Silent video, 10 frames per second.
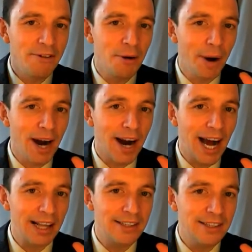your bare
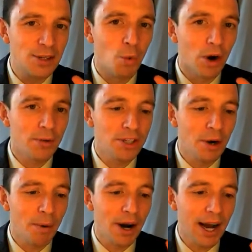hands to work with
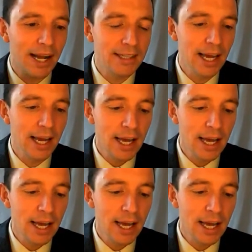your bare hands.